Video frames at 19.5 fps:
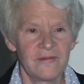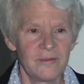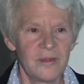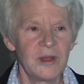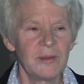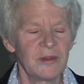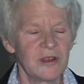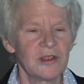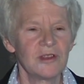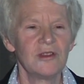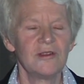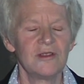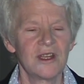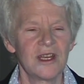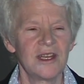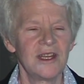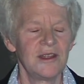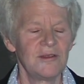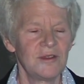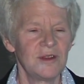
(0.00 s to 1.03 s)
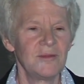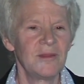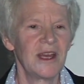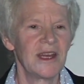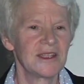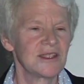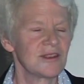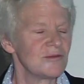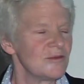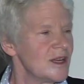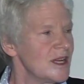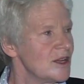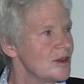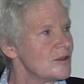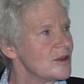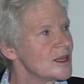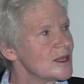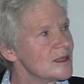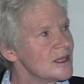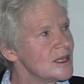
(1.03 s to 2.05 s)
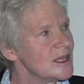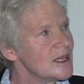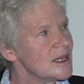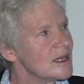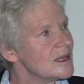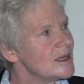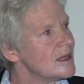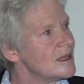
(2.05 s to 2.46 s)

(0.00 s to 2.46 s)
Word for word: people knew that he would pass away quickly.